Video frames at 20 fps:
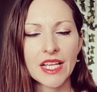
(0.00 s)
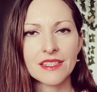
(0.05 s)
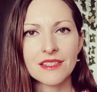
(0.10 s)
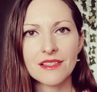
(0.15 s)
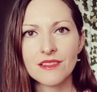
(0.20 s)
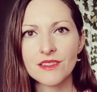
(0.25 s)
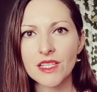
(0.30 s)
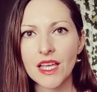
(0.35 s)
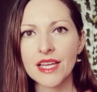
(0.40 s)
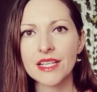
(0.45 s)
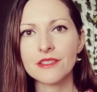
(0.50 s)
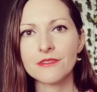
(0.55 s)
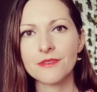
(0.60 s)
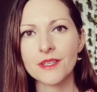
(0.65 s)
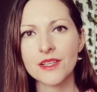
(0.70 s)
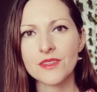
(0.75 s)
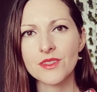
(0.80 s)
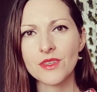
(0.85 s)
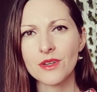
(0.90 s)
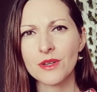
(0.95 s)
and the side
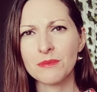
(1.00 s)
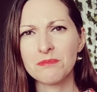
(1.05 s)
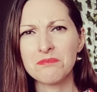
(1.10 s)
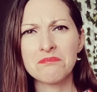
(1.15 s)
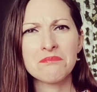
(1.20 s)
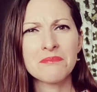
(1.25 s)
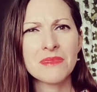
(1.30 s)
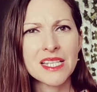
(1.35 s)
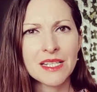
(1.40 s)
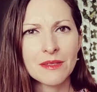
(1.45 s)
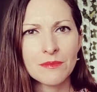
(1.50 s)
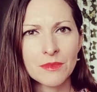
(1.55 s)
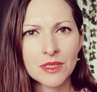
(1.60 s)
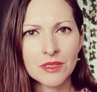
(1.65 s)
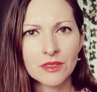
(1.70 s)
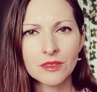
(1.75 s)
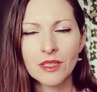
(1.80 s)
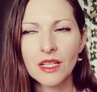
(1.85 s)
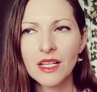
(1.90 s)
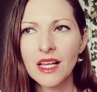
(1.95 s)
effects are
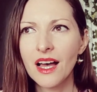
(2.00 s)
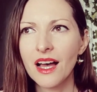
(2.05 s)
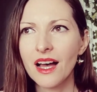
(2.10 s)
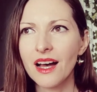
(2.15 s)
minimal.